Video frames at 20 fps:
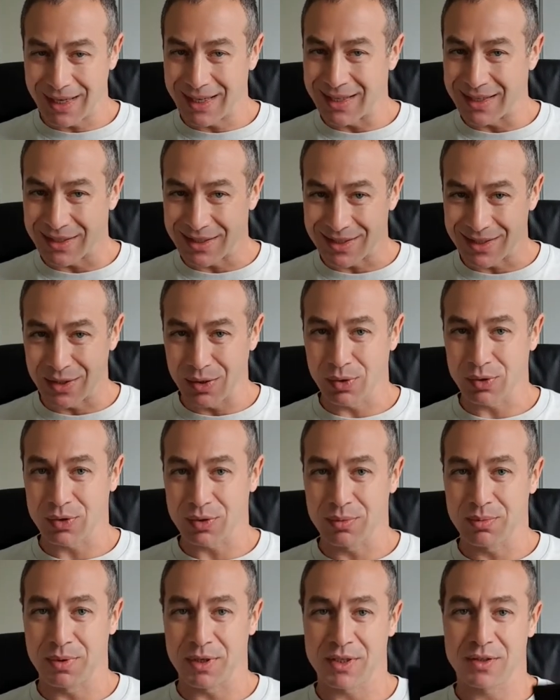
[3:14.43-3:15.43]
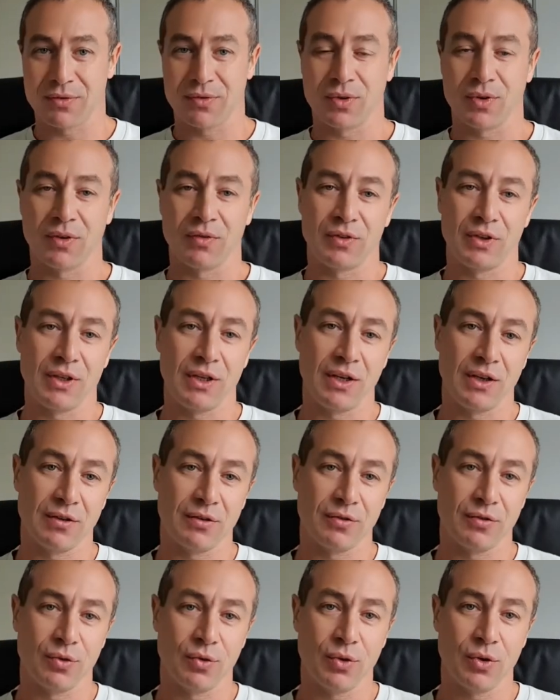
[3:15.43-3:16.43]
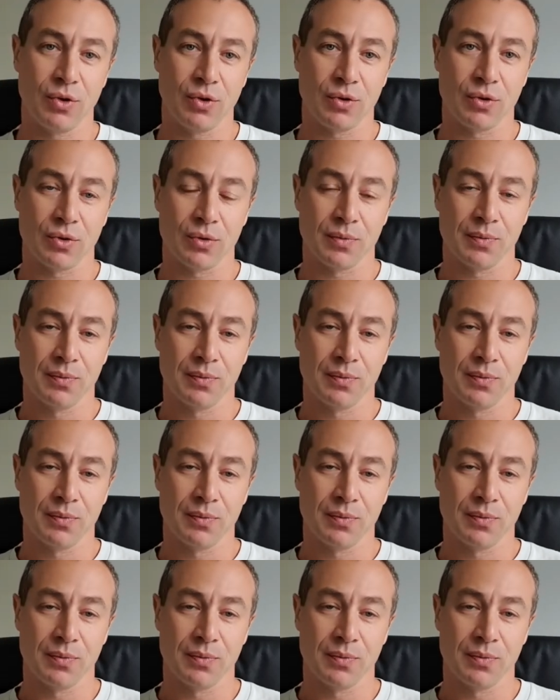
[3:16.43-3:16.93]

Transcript: is not best phone of the year for you.